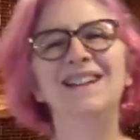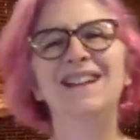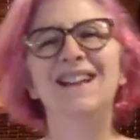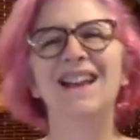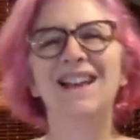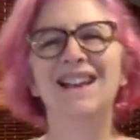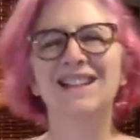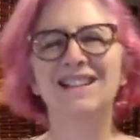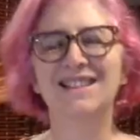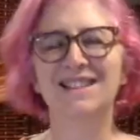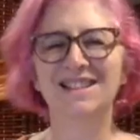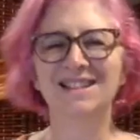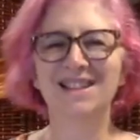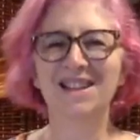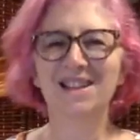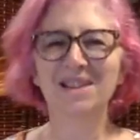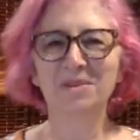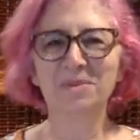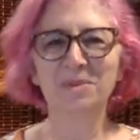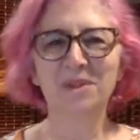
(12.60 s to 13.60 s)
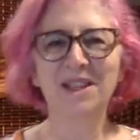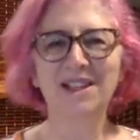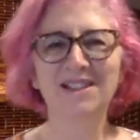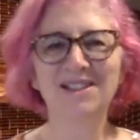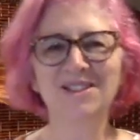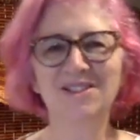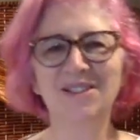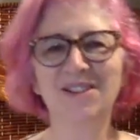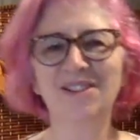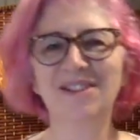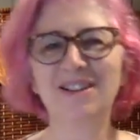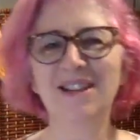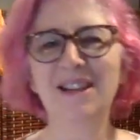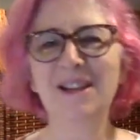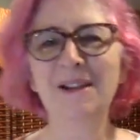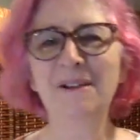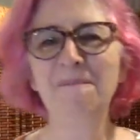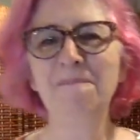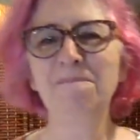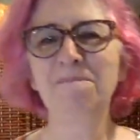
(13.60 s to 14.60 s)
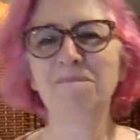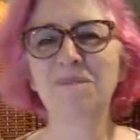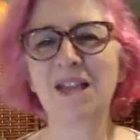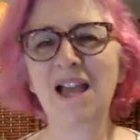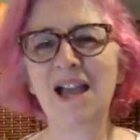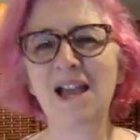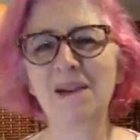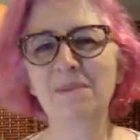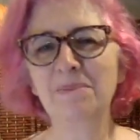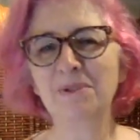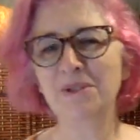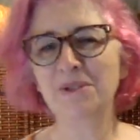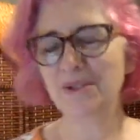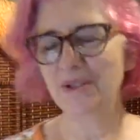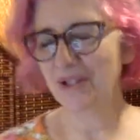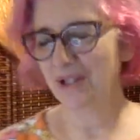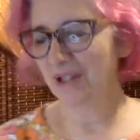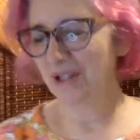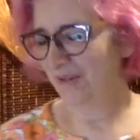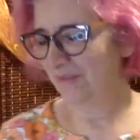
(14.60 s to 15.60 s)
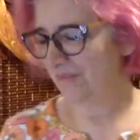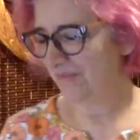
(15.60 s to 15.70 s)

It's another week starting. Hi, Patricia.